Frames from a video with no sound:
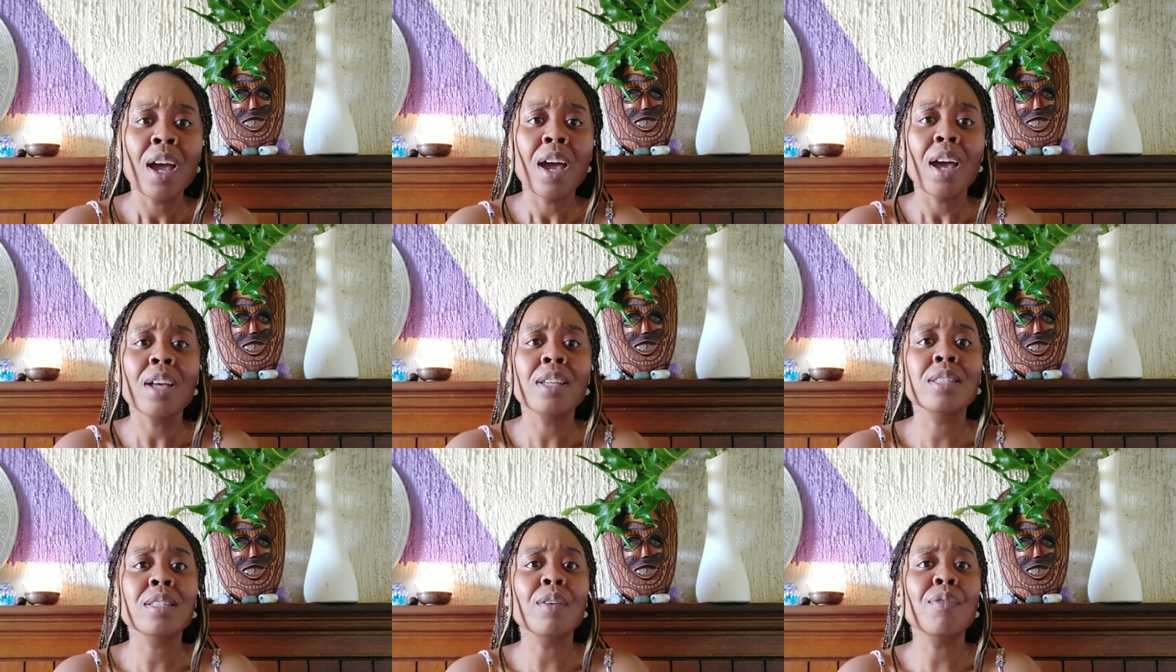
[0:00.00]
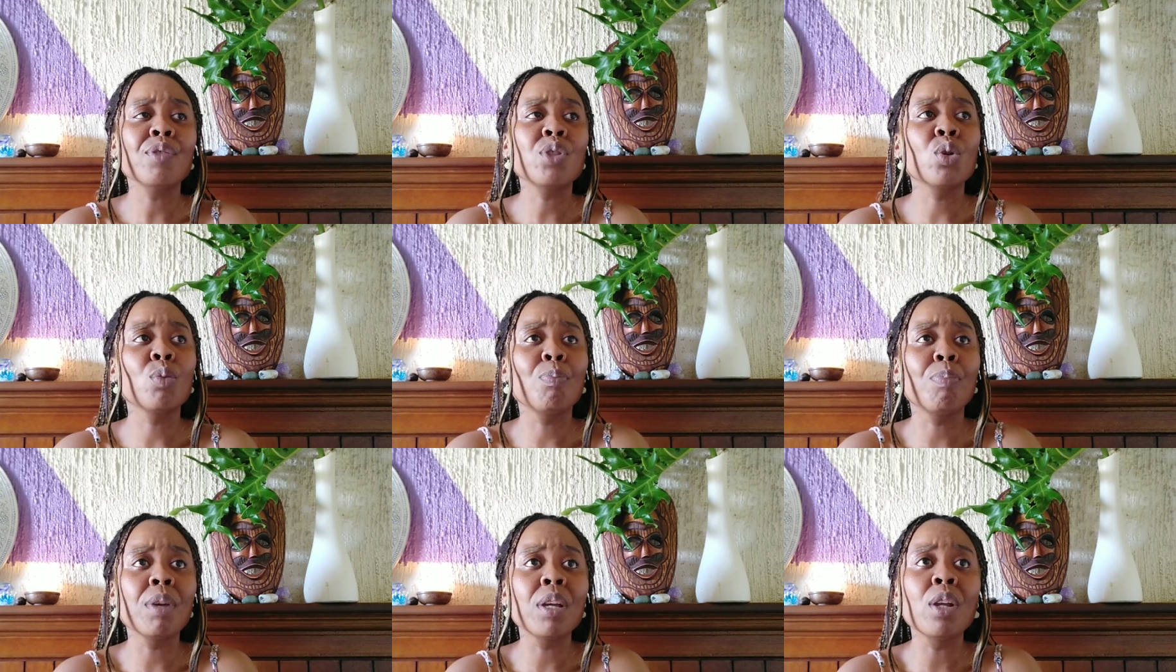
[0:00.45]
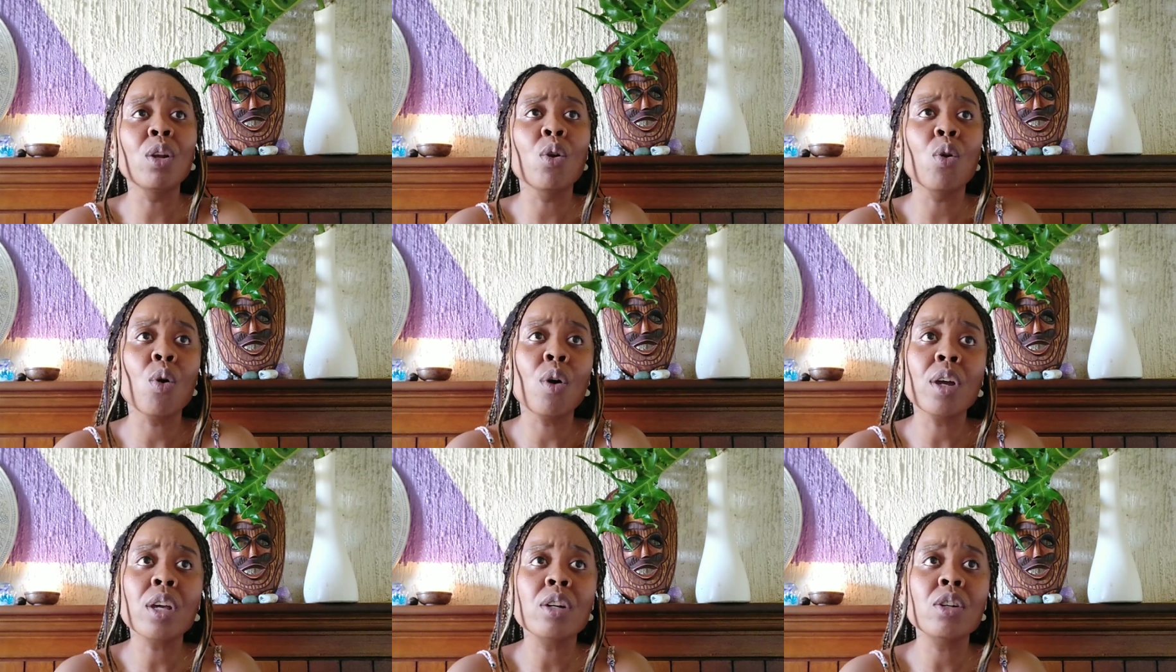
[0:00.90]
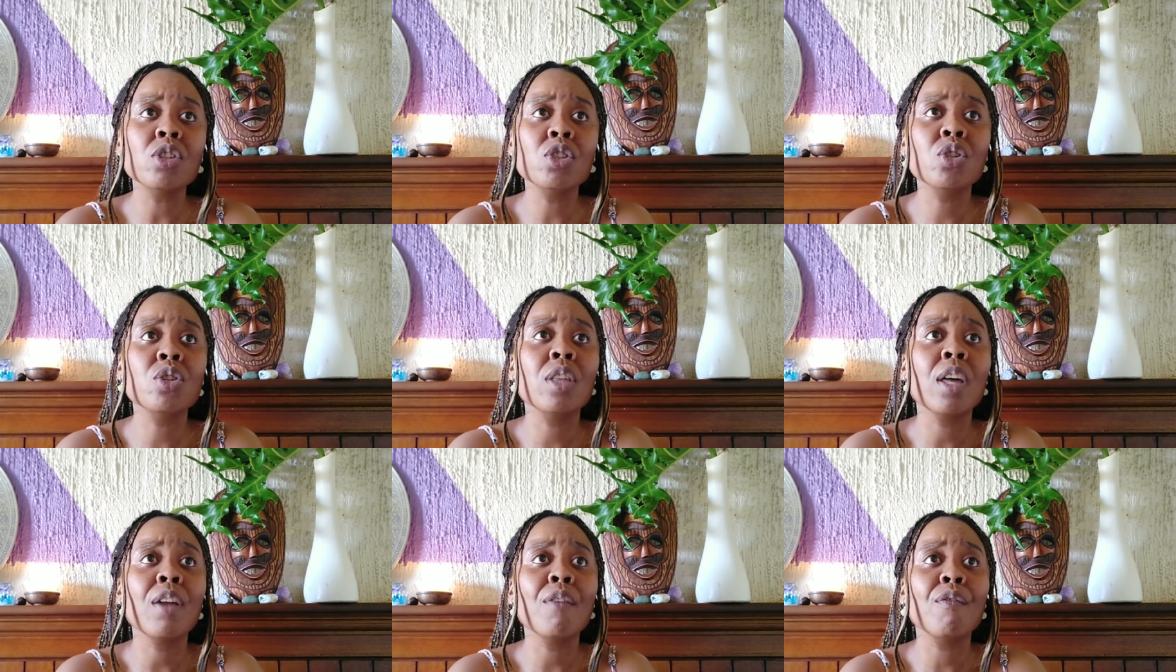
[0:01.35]
As if to be loyal
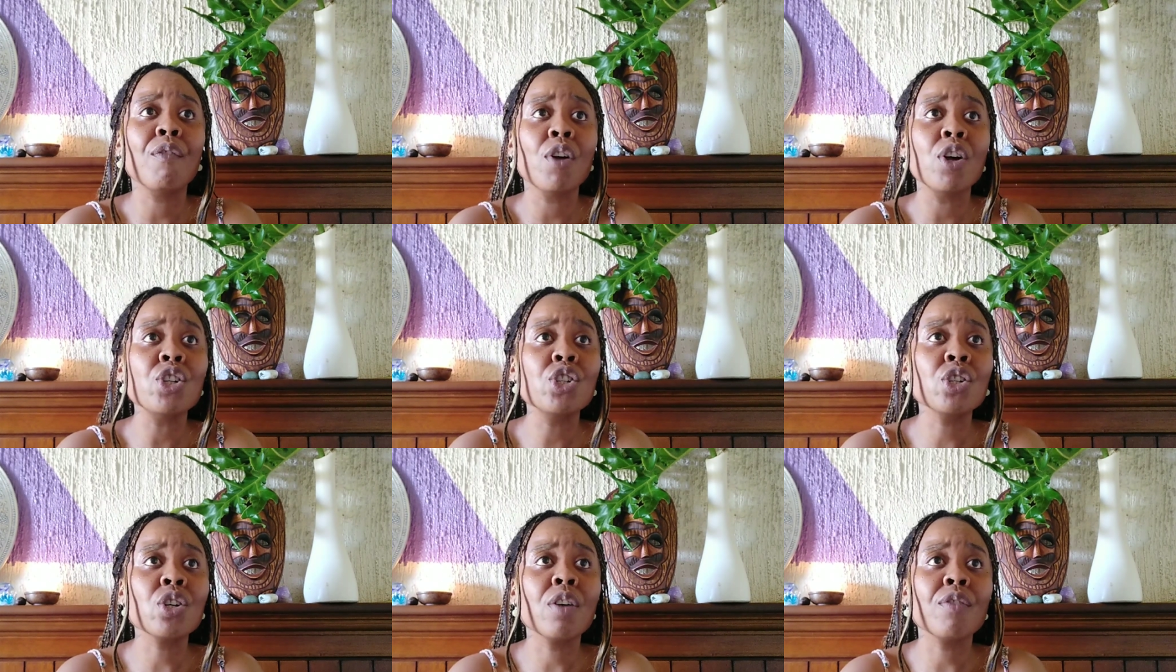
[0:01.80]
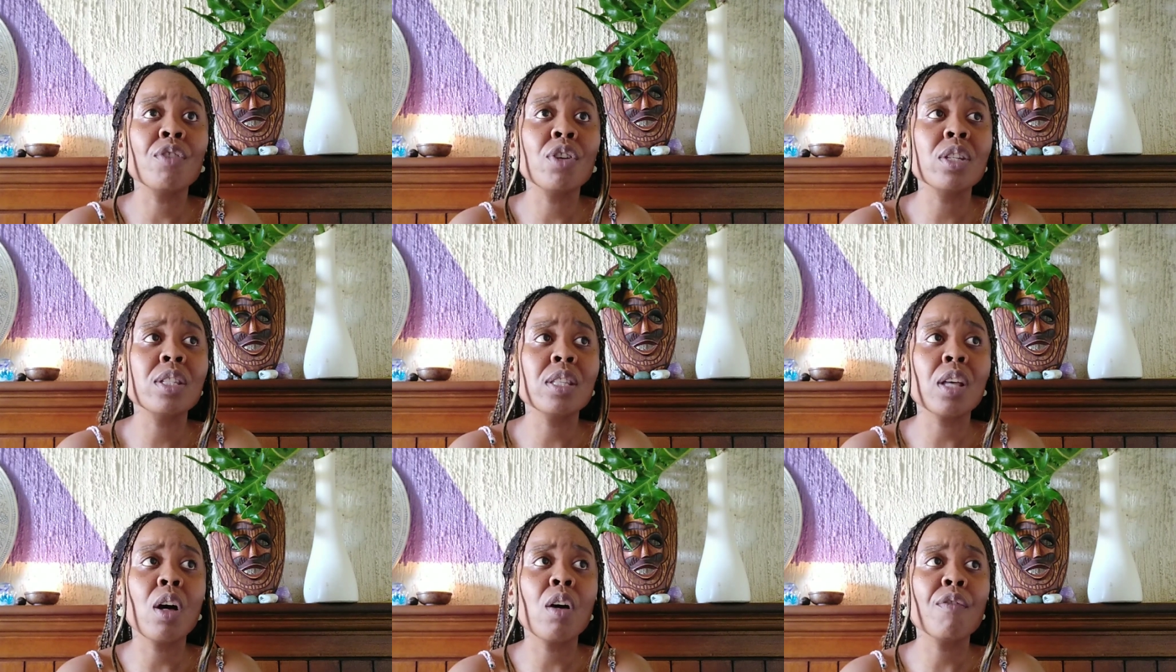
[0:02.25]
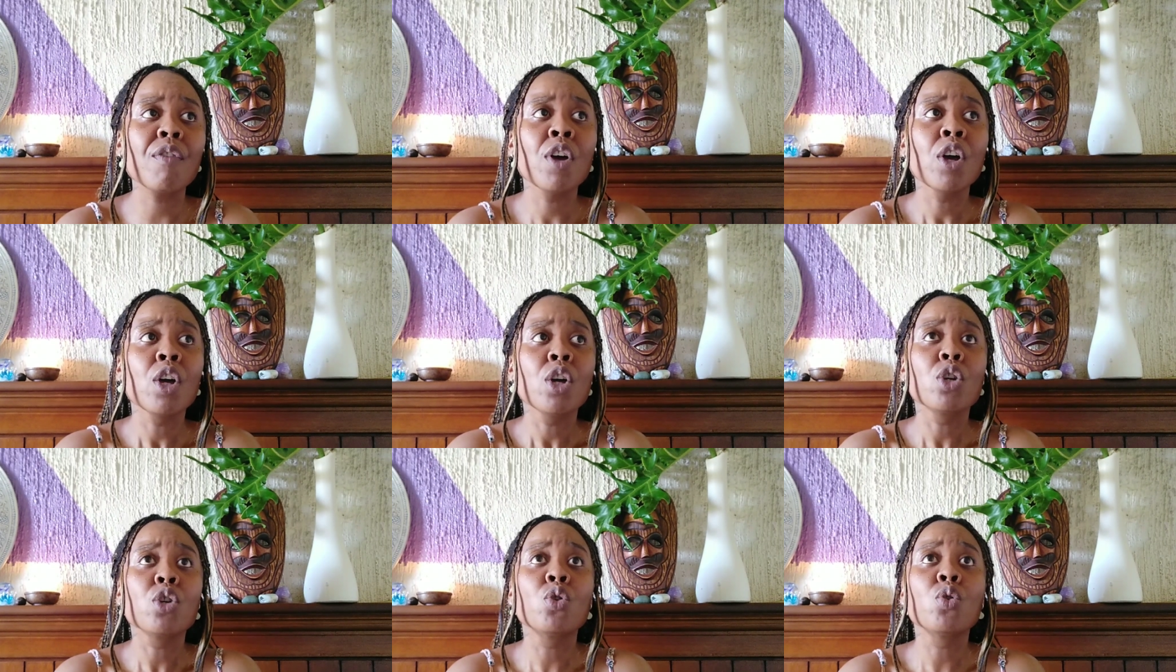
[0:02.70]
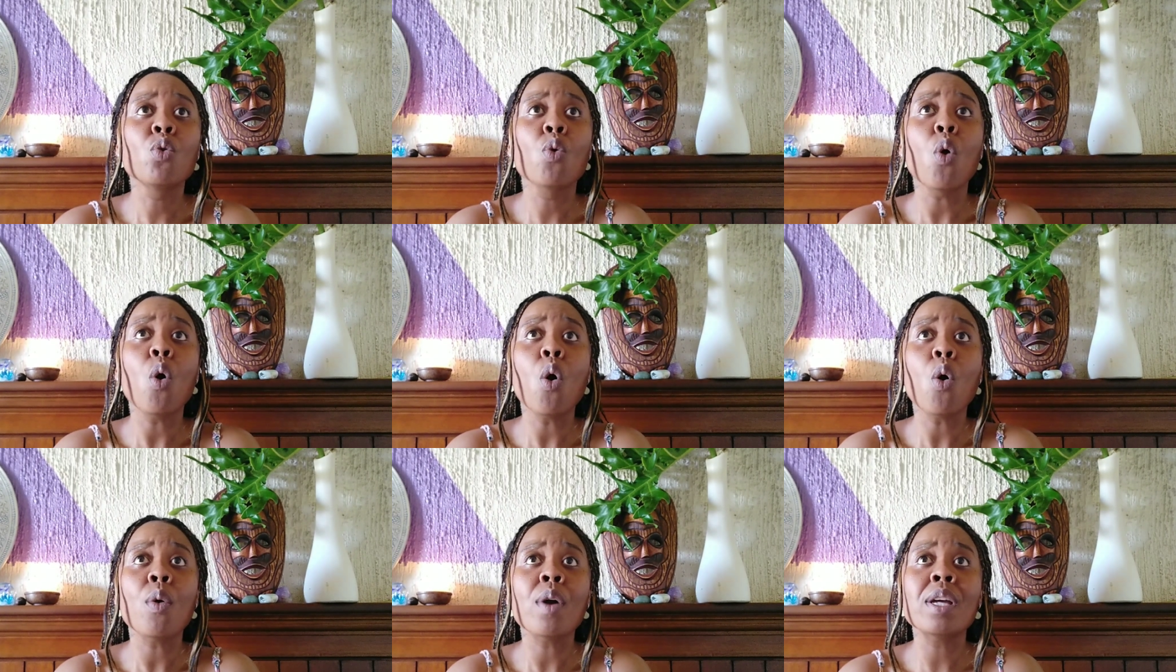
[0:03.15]
to that version of yourself, you
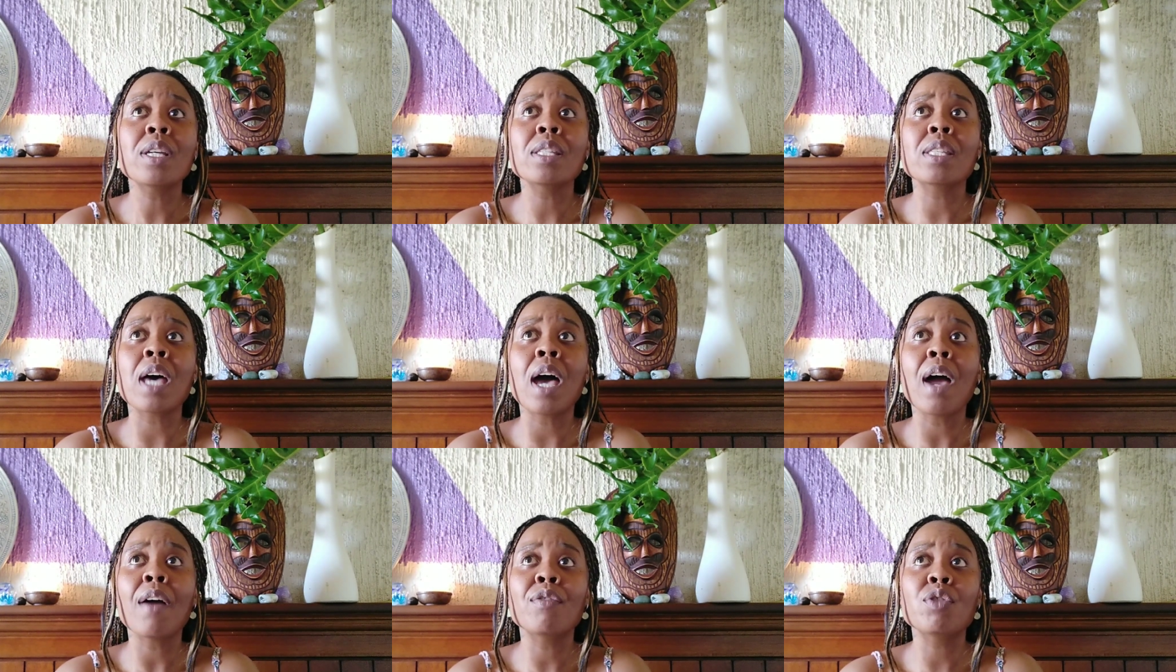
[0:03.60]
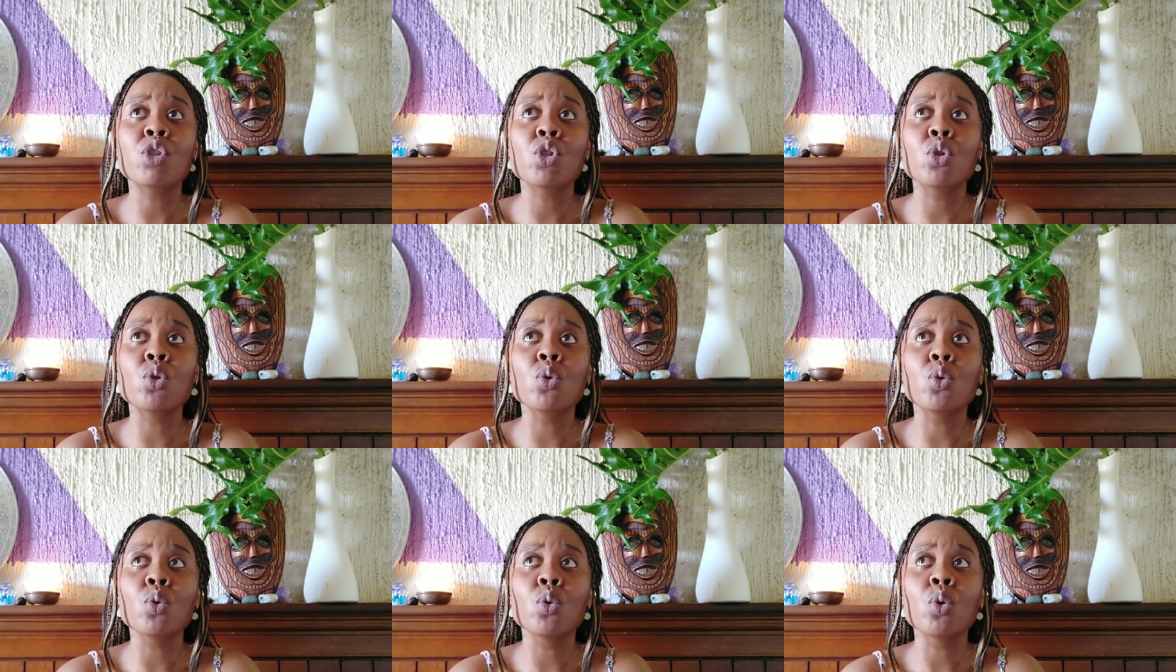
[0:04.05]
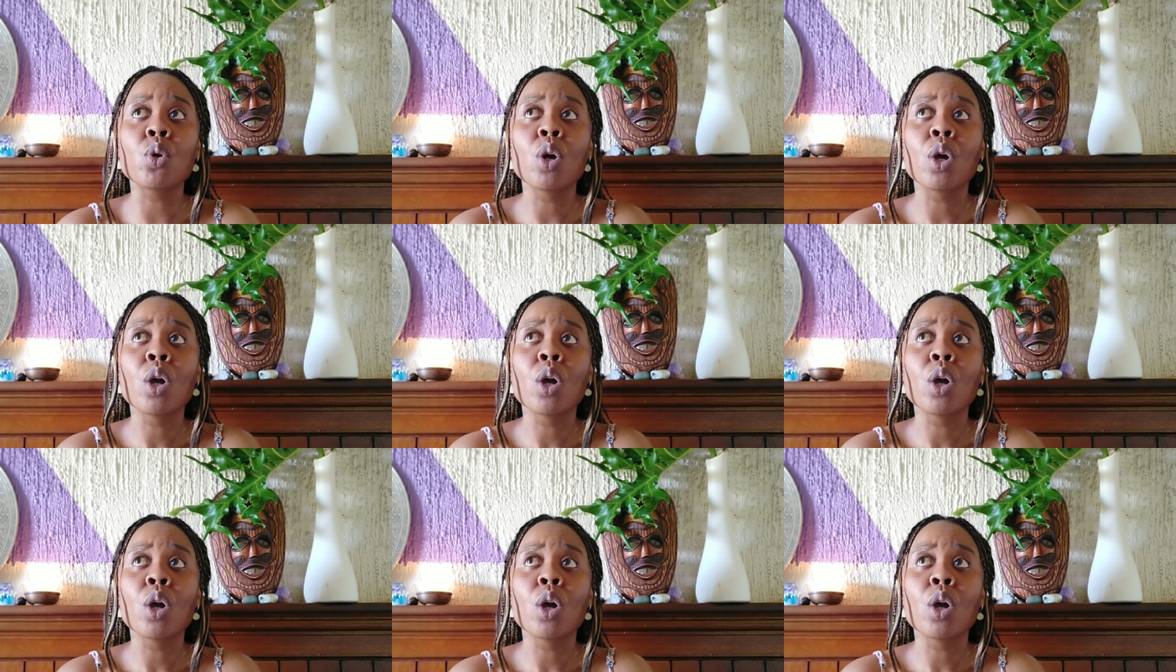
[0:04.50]
always have to